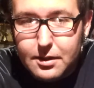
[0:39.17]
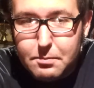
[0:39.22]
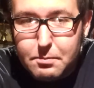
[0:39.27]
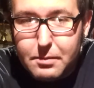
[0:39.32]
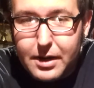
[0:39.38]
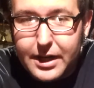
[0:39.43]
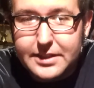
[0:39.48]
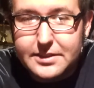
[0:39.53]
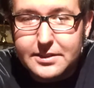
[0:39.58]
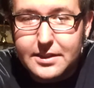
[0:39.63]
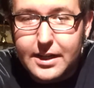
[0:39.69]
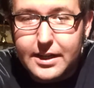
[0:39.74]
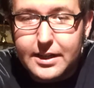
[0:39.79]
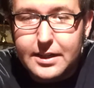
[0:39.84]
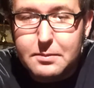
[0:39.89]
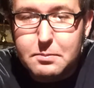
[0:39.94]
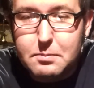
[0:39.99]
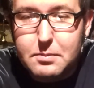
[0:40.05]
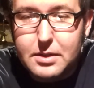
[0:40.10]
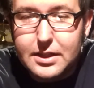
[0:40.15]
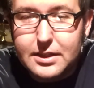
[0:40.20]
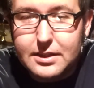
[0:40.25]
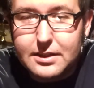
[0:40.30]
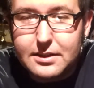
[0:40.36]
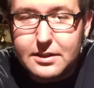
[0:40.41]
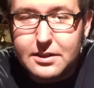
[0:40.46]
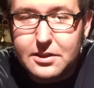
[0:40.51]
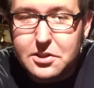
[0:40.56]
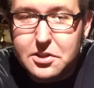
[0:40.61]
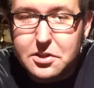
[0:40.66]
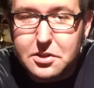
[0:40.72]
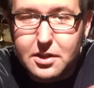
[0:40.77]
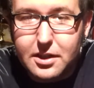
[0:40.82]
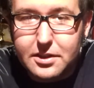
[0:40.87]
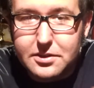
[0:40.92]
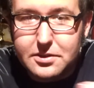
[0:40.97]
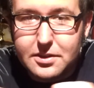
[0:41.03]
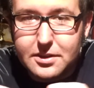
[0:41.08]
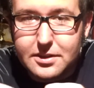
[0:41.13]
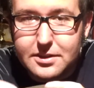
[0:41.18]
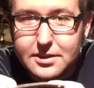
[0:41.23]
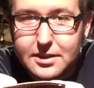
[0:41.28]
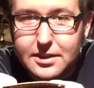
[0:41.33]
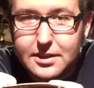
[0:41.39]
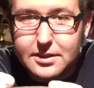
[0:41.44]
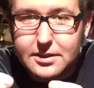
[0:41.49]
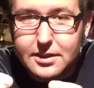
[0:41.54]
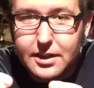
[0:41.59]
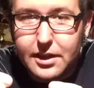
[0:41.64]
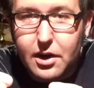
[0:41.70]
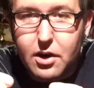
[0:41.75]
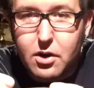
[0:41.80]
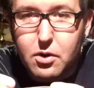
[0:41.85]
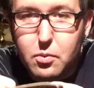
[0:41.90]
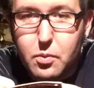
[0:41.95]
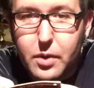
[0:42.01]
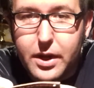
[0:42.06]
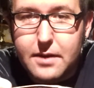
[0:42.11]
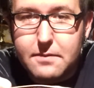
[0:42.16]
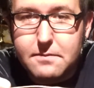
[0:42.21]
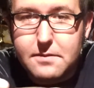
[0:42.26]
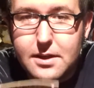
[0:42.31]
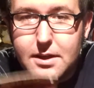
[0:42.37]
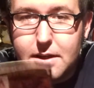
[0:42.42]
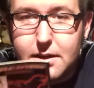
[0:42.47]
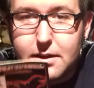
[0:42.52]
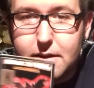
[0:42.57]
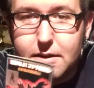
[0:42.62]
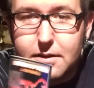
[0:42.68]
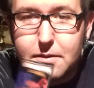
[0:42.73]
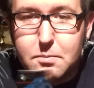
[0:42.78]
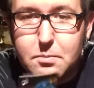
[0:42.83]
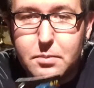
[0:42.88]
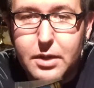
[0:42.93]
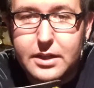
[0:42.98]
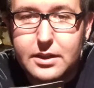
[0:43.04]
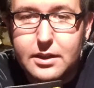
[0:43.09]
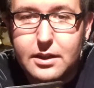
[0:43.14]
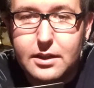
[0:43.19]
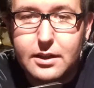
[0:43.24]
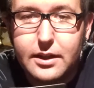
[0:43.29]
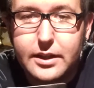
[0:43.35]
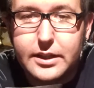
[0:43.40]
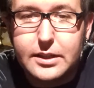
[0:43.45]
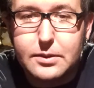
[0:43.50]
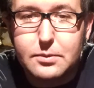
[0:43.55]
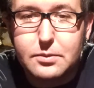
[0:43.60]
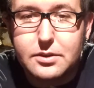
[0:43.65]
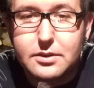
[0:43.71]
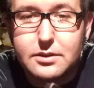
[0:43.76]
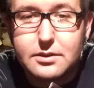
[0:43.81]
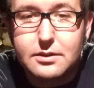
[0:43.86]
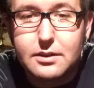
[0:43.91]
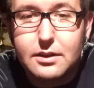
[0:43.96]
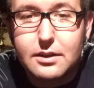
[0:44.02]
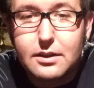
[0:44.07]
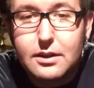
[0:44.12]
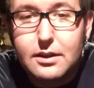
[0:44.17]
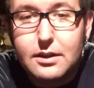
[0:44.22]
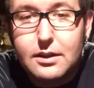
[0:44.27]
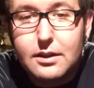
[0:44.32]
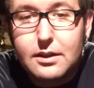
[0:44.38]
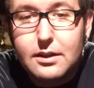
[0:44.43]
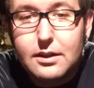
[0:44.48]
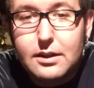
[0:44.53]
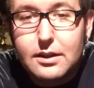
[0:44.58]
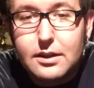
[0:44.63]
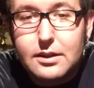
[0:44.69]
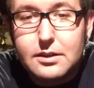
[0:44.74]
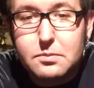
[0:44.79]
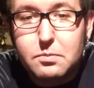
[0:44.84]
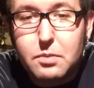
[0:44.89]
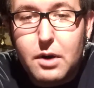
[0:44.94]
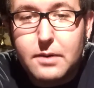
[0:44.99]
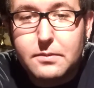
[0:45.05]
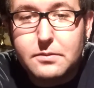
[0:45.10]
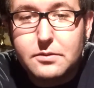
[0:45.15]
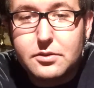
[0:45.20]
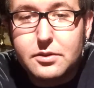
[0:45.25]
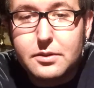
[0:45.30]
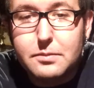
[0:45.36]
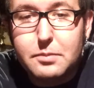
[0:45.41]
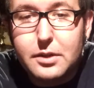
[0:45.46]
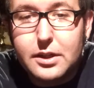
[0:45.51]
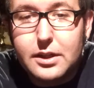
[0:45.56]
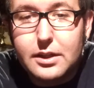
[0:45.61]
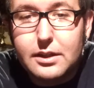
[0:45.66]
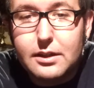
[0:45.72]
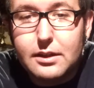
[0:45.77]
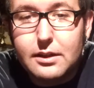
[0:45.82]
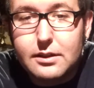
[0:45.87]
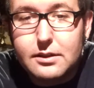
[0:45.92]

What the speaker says: Mine's not in mint condition. As you can see, it's like all wavy and bendy, like it was. It's probably been